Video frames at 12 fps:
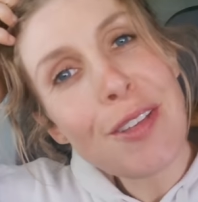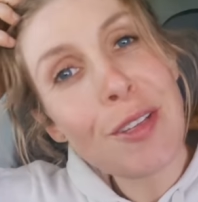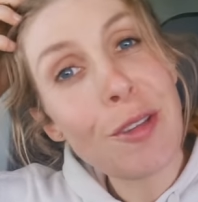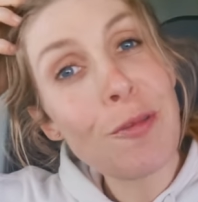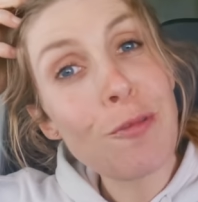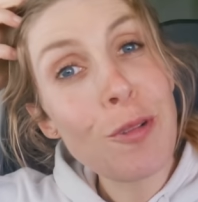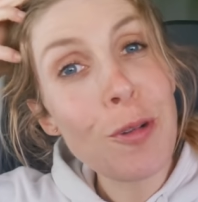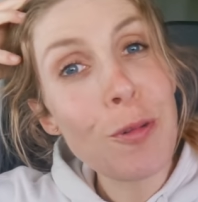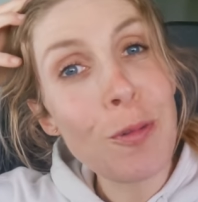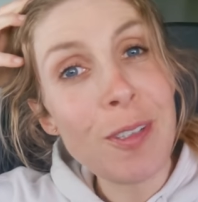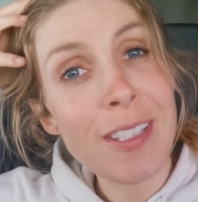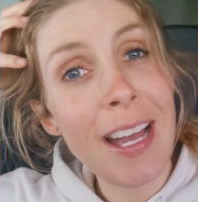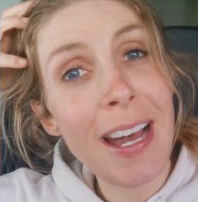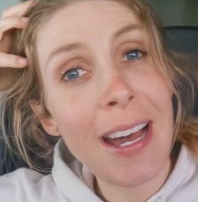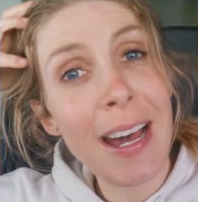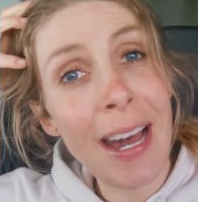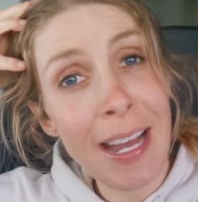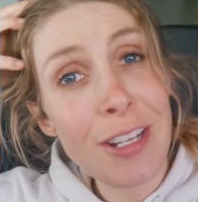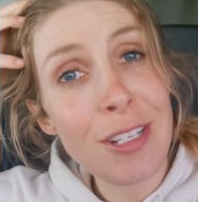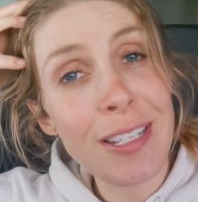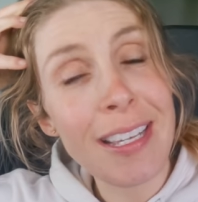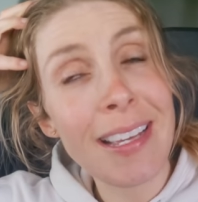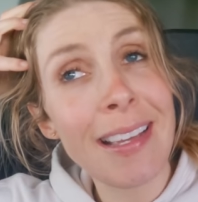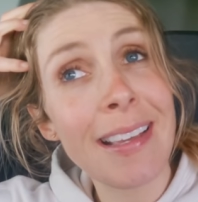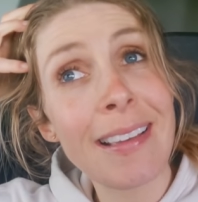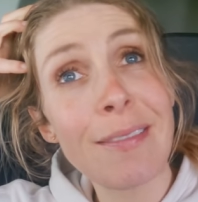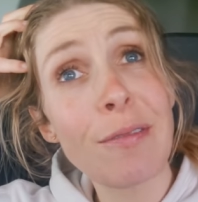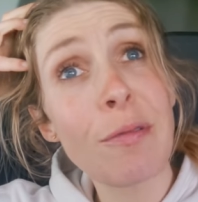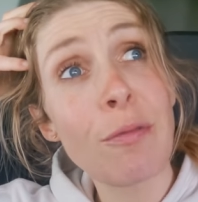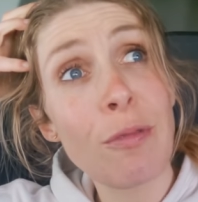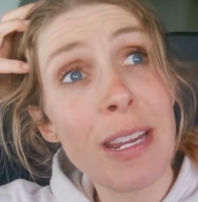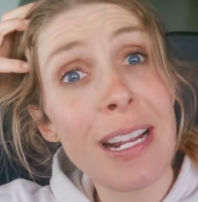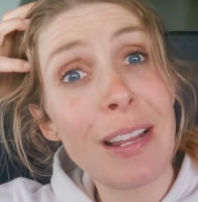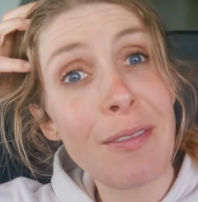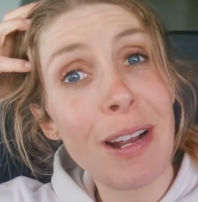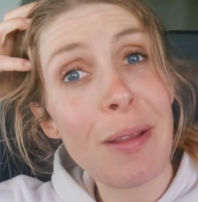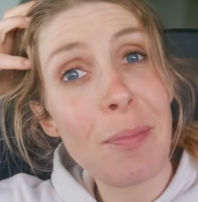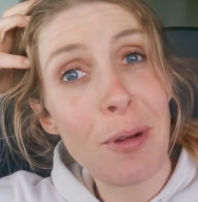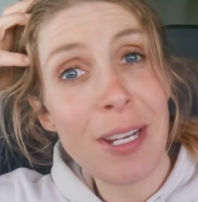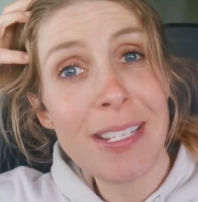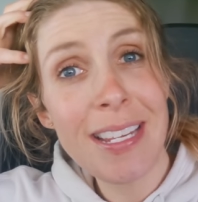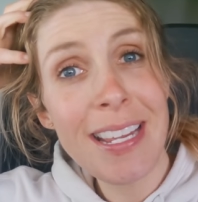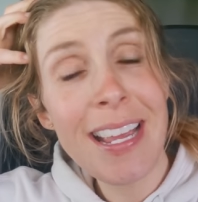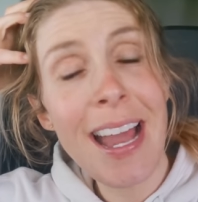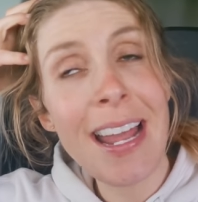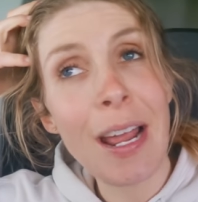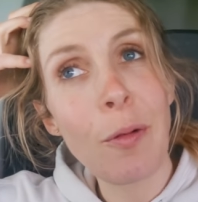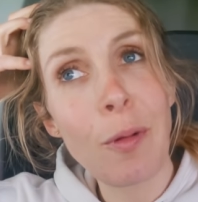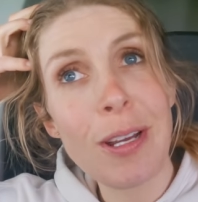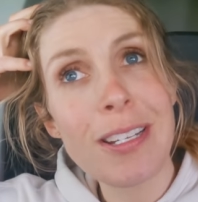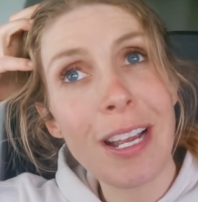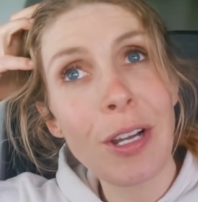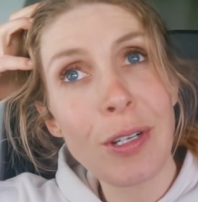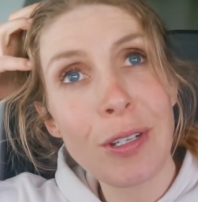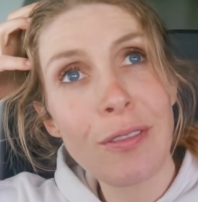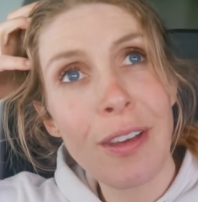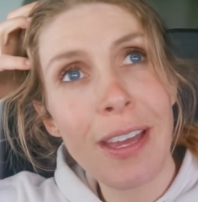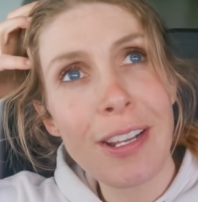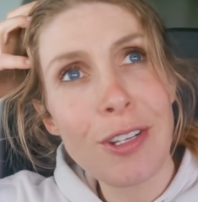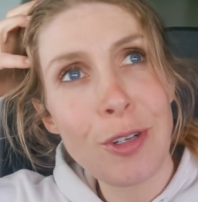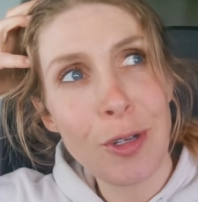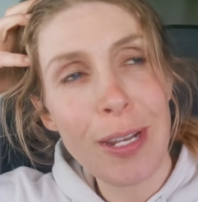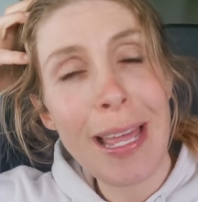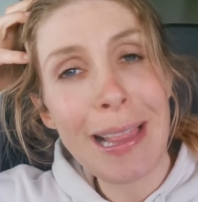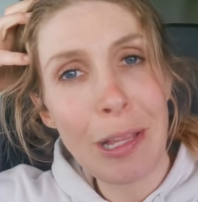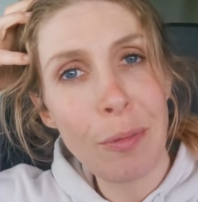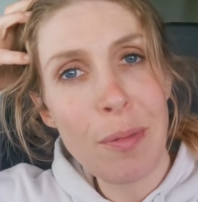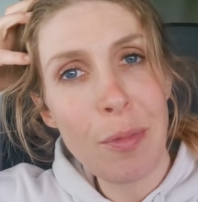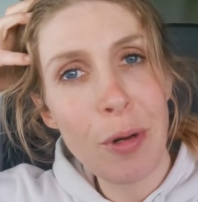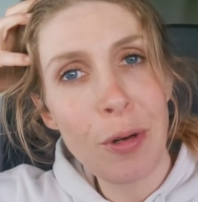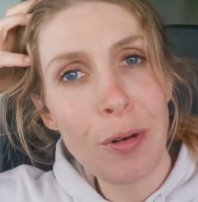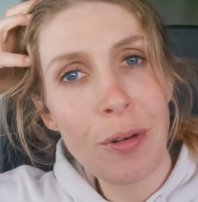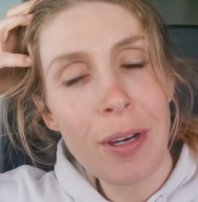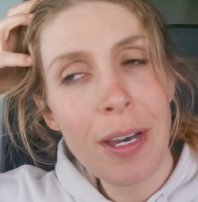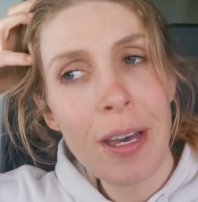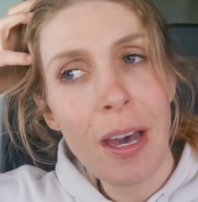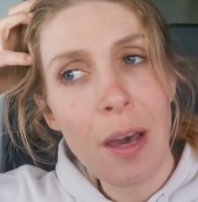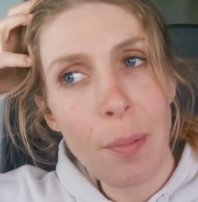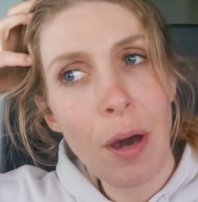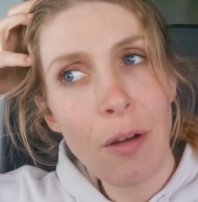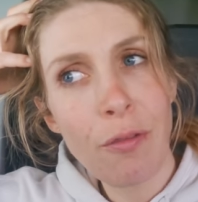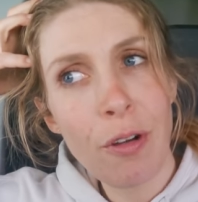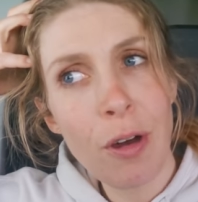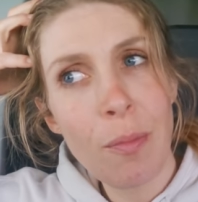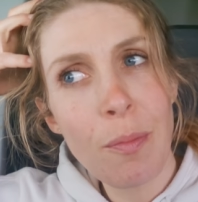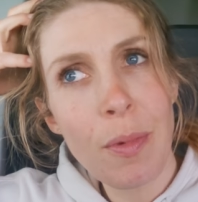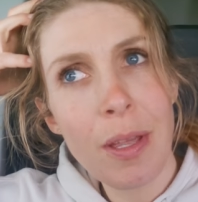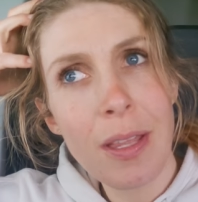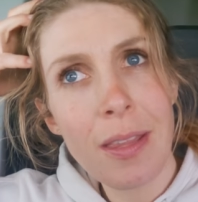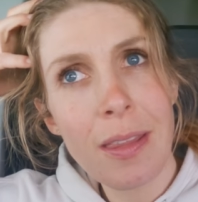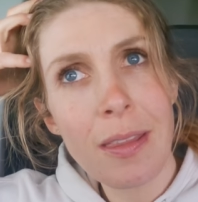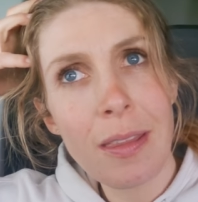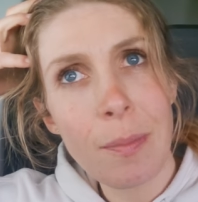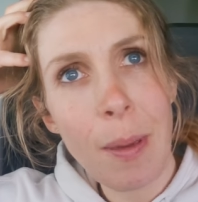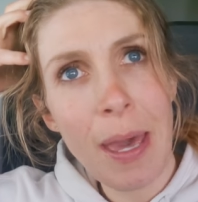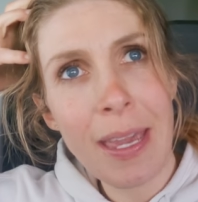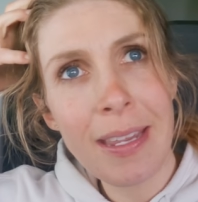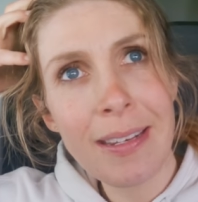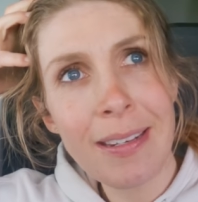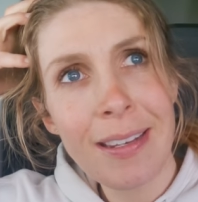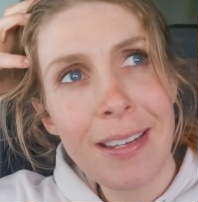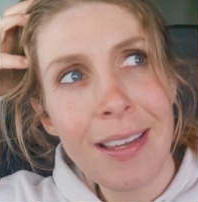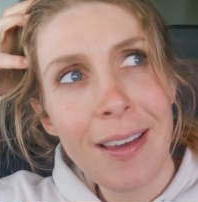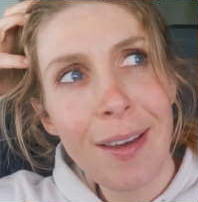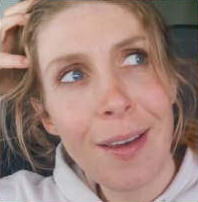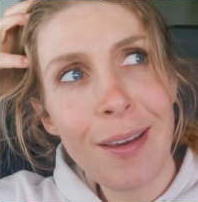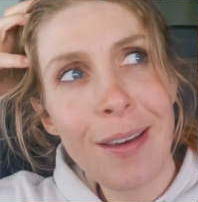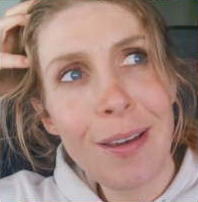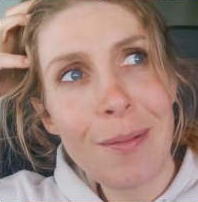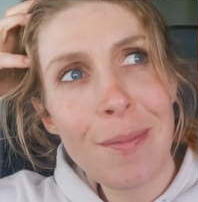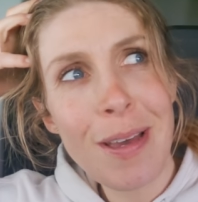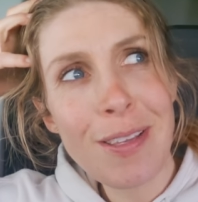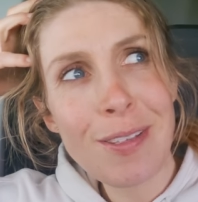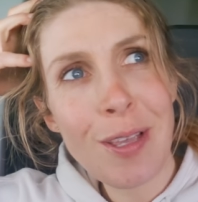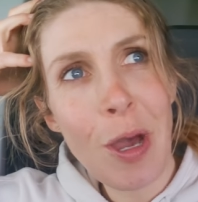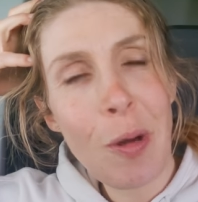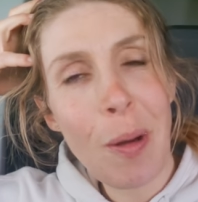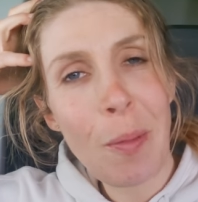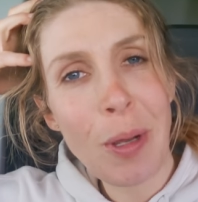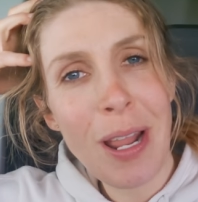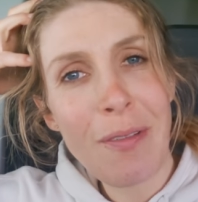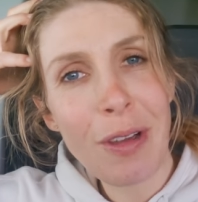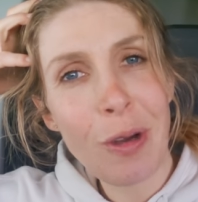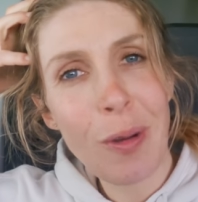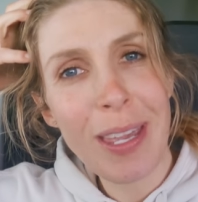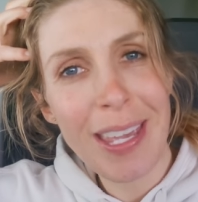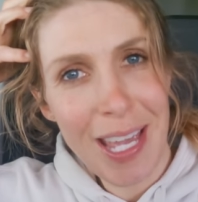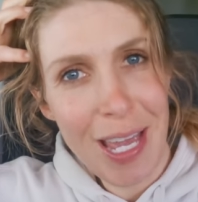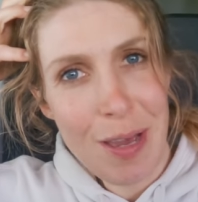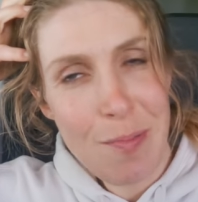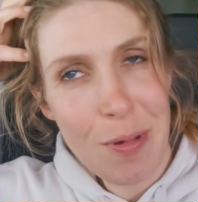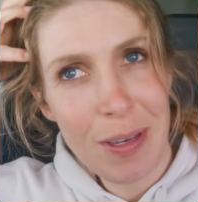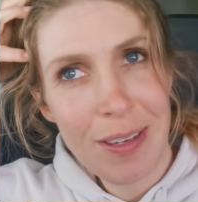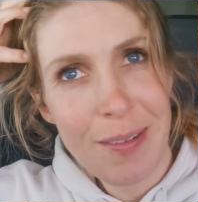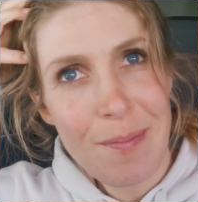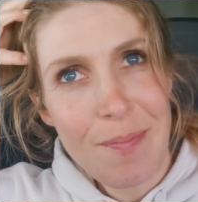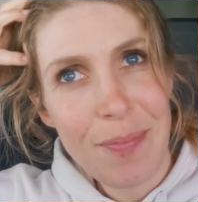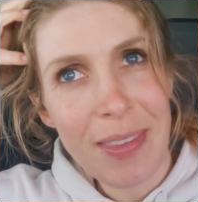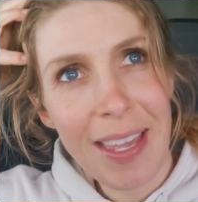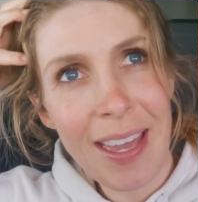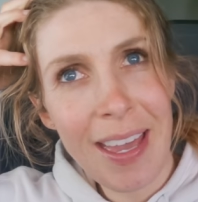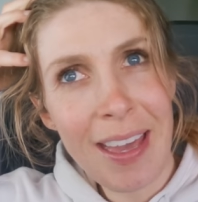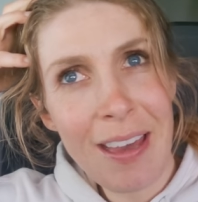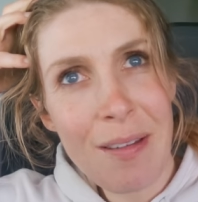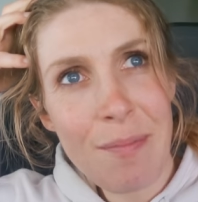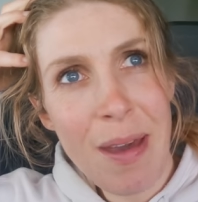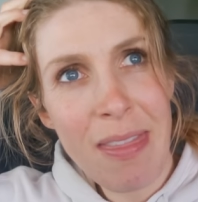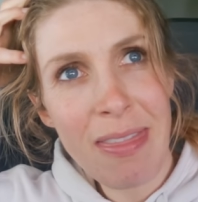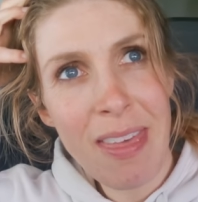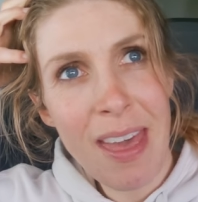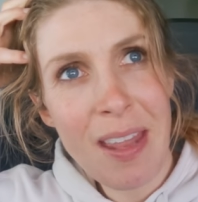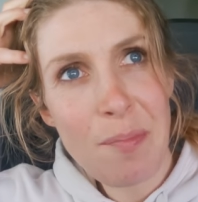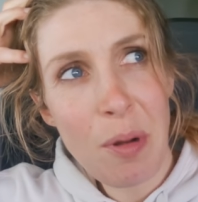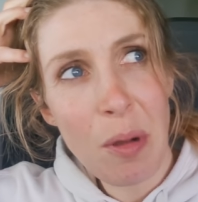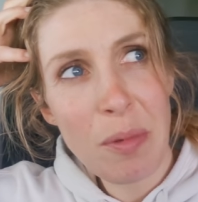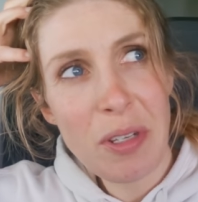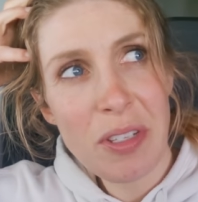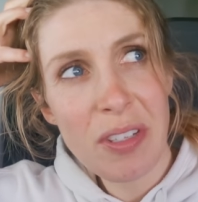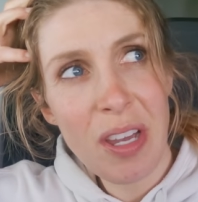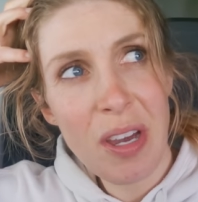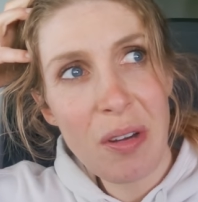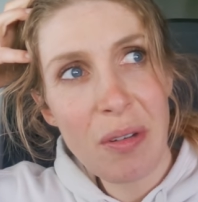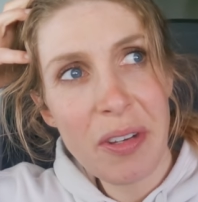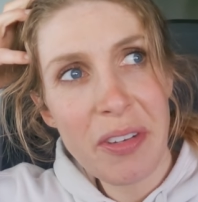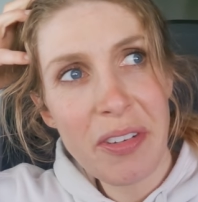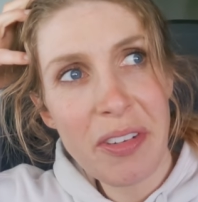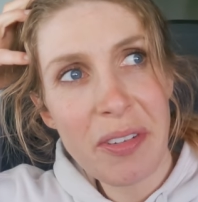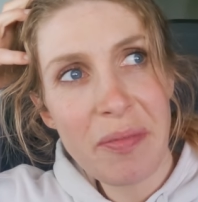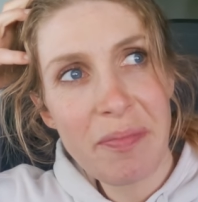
So the route was actually really, really pretty, and I wish I could have enjoyed it a little bit more apart from the pain. So I'm gonna have a quick kip and then probably just go and